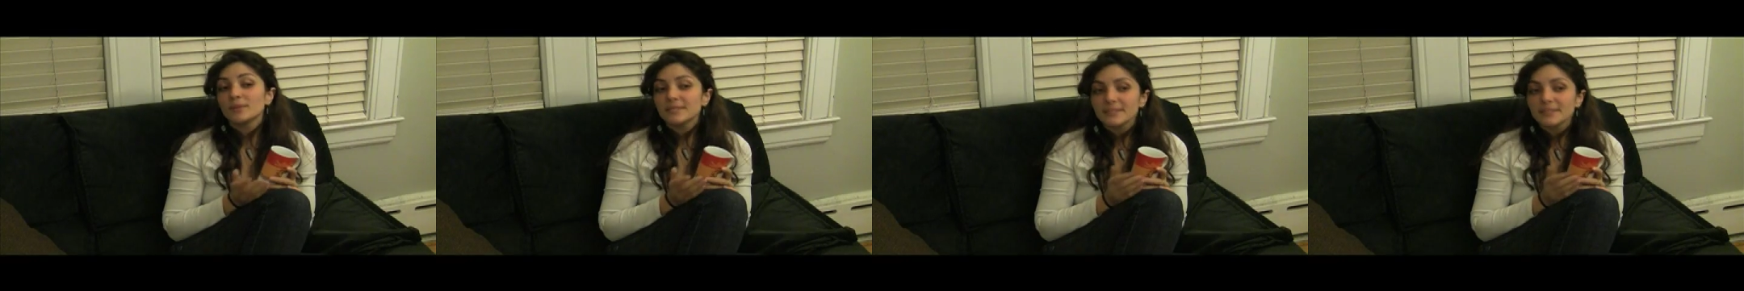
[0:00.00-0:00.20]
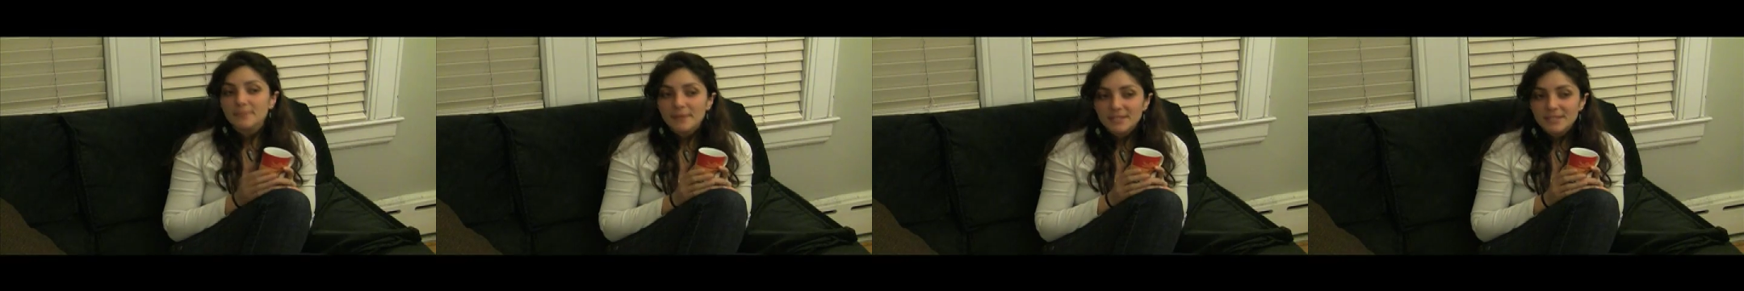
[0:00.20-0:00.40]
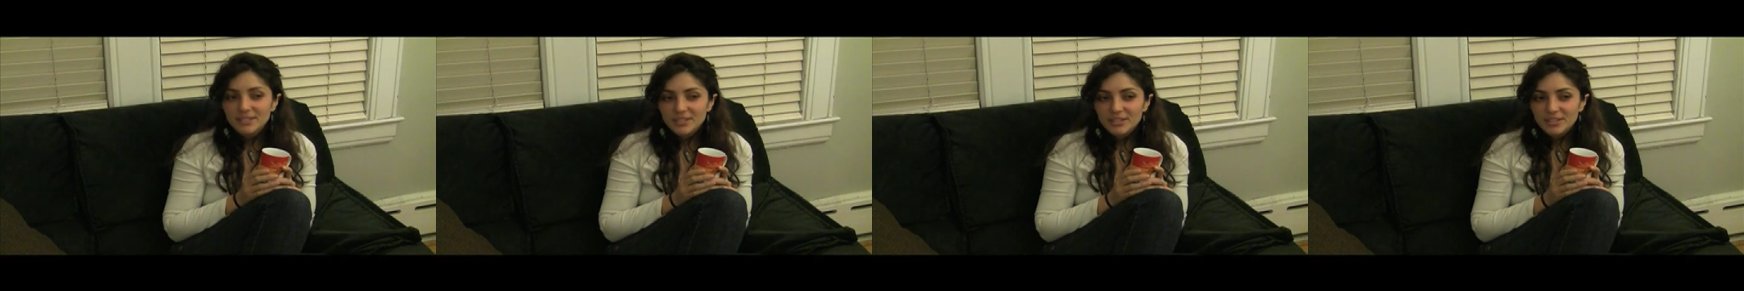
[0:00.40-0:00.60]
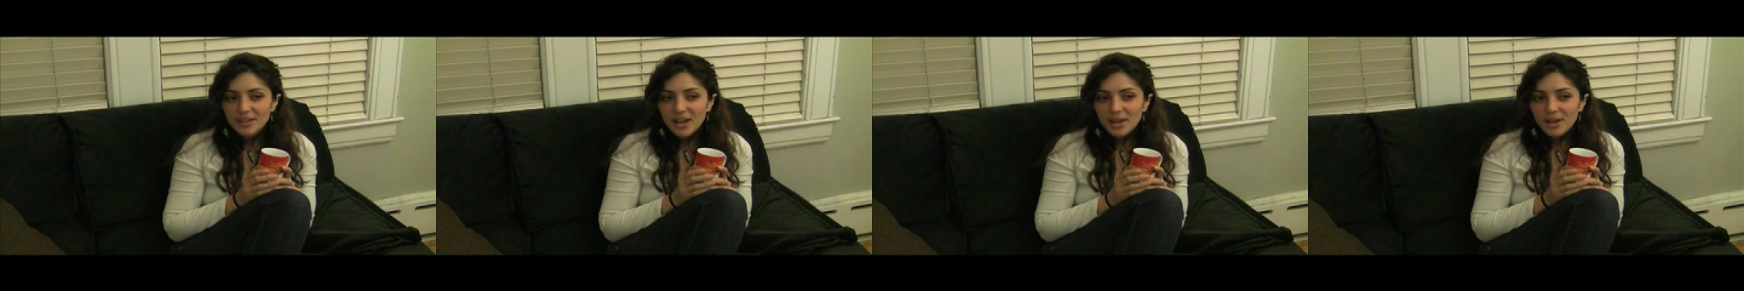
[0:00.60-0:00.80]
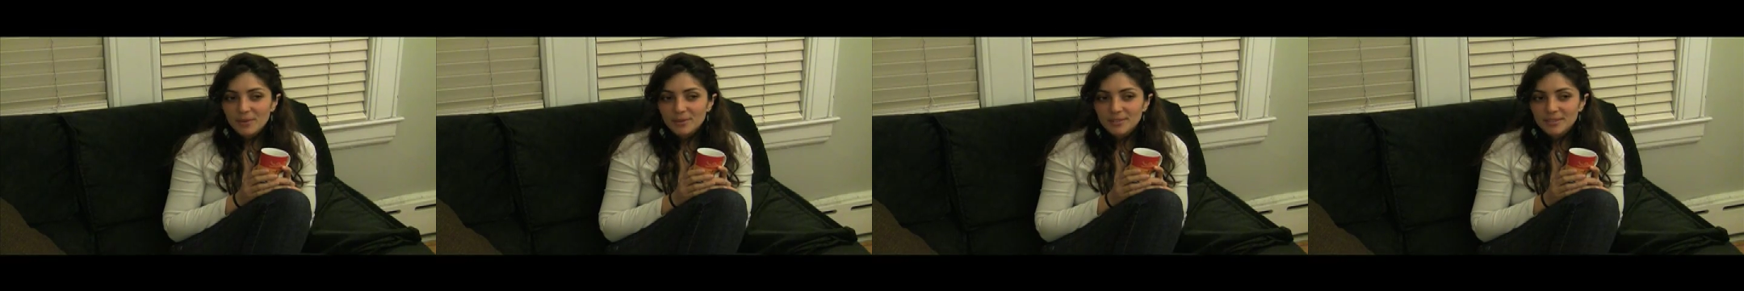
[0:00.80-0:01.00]
one semester,
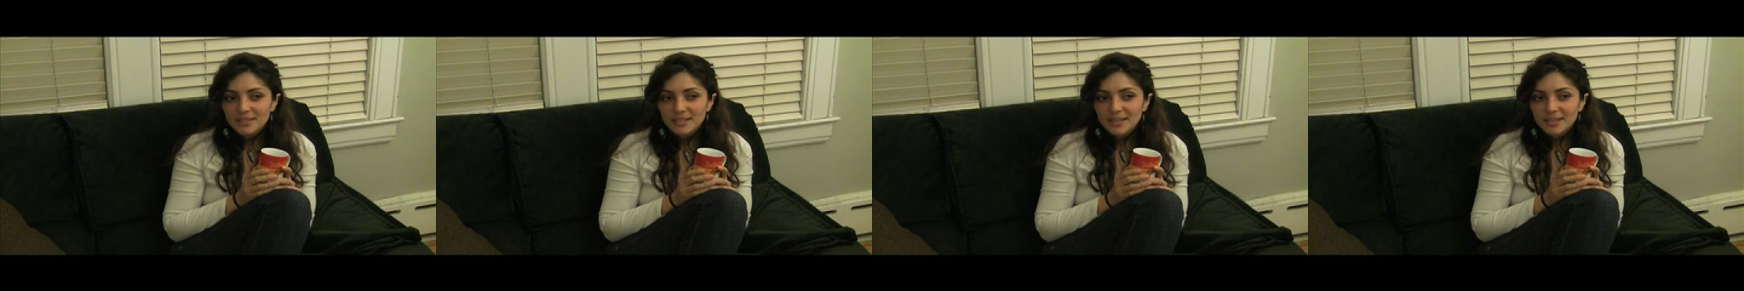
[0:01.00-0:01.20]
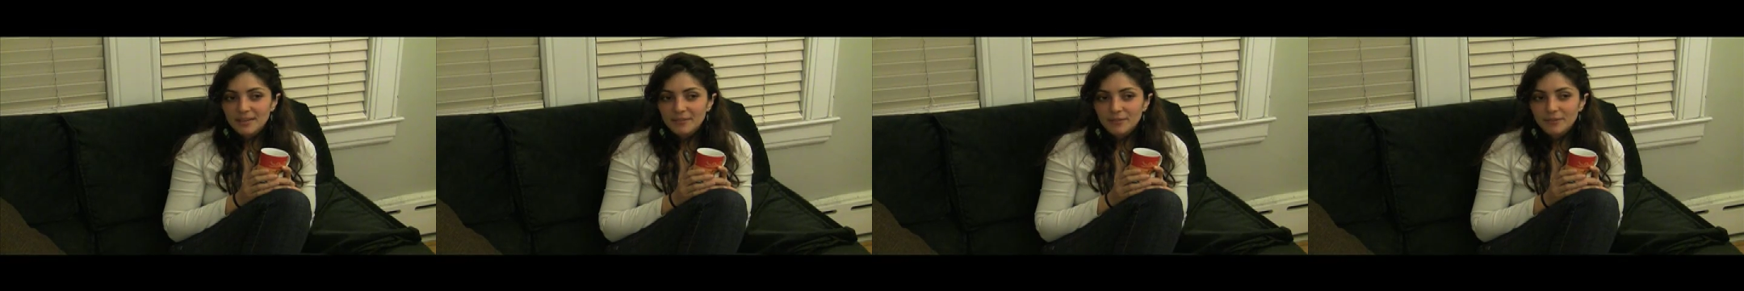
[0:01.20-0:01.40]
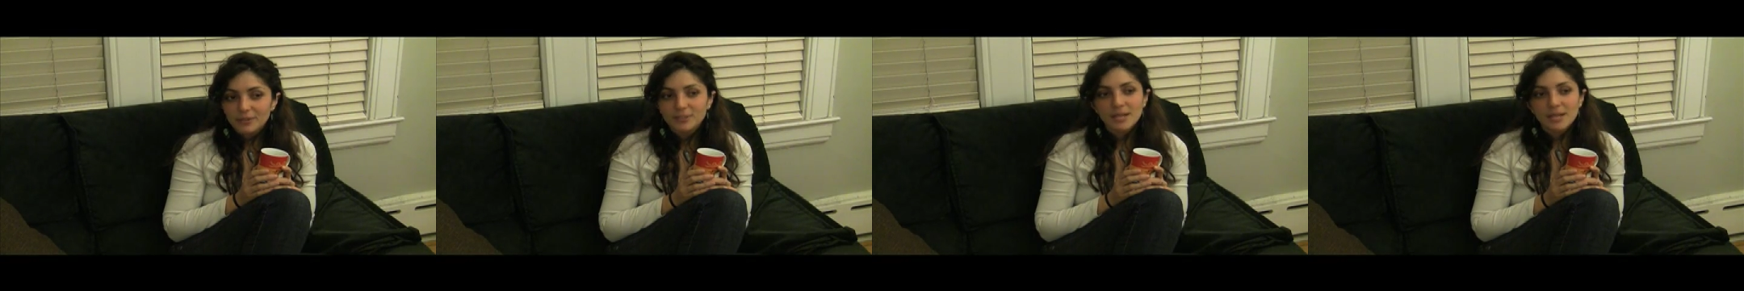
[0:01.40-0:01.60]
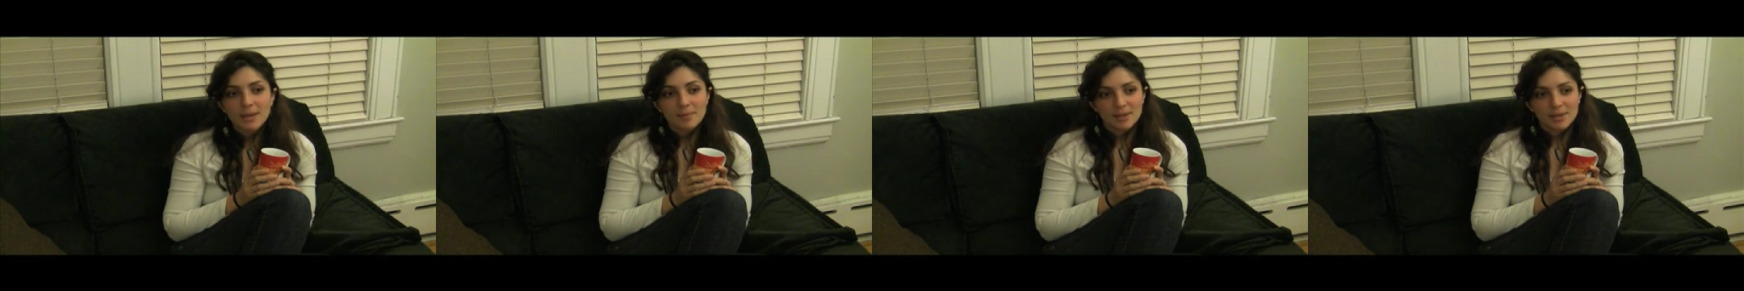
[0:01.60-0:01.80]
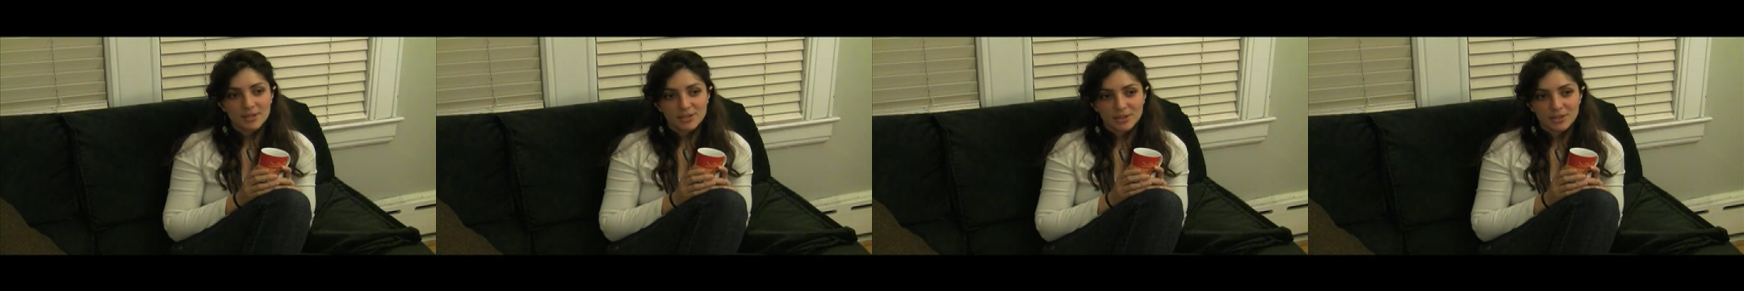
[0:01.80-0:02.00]
I was a
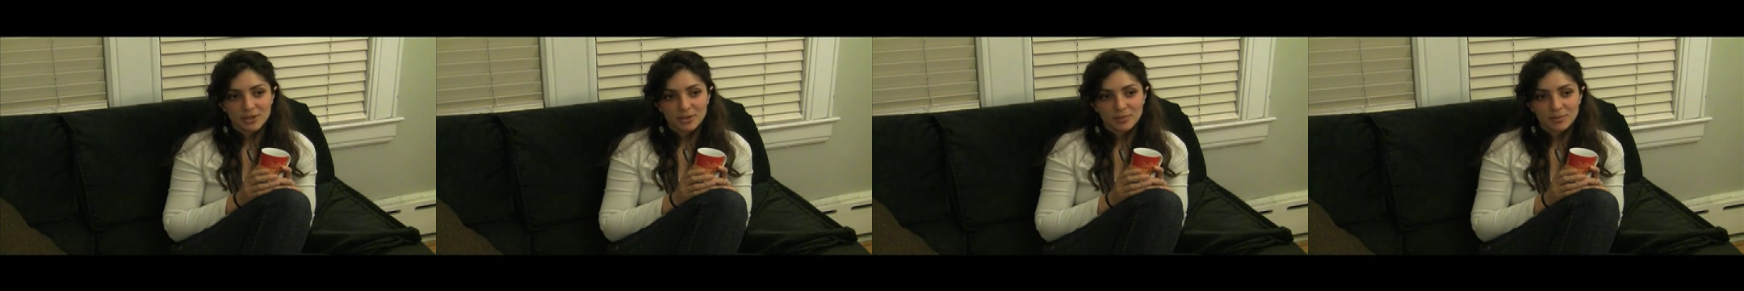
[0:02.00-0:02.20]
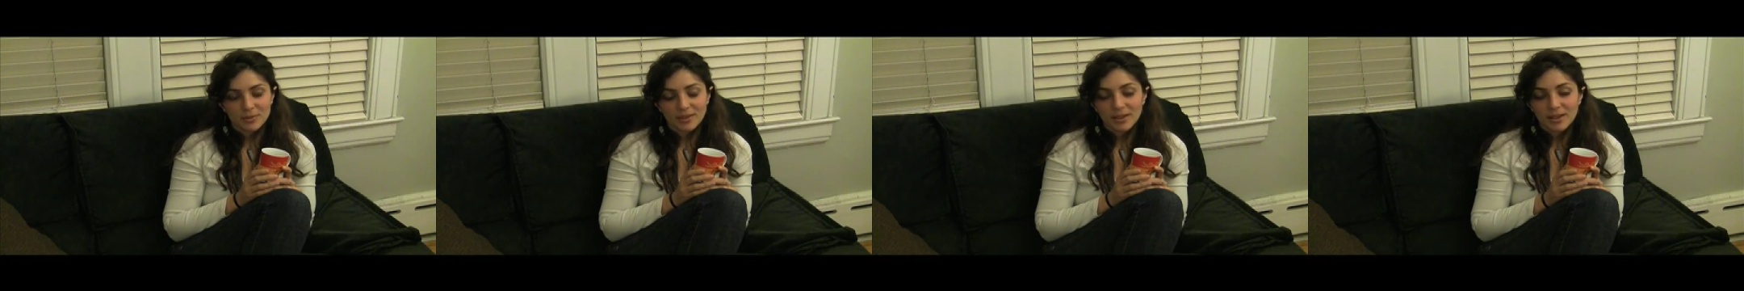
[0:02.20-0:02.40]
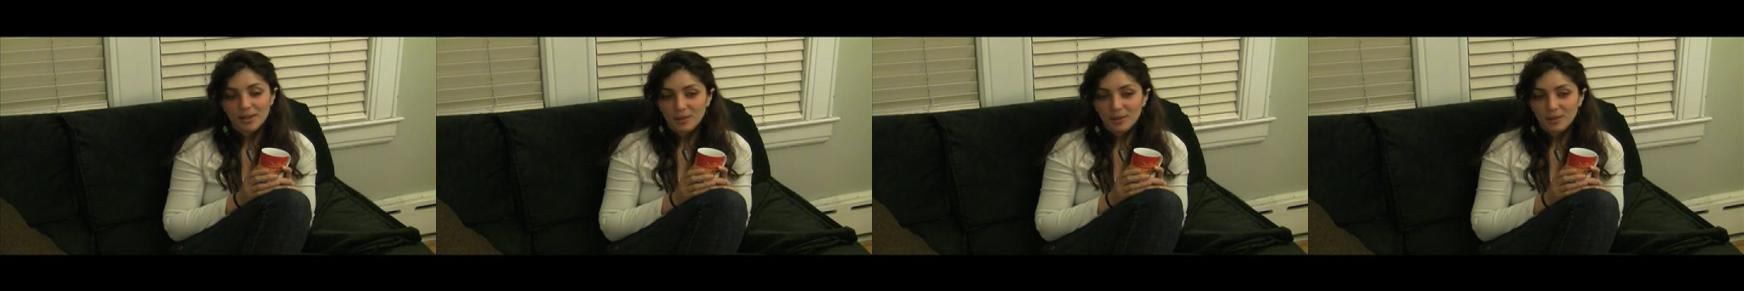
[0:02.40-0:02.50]
full-time intern with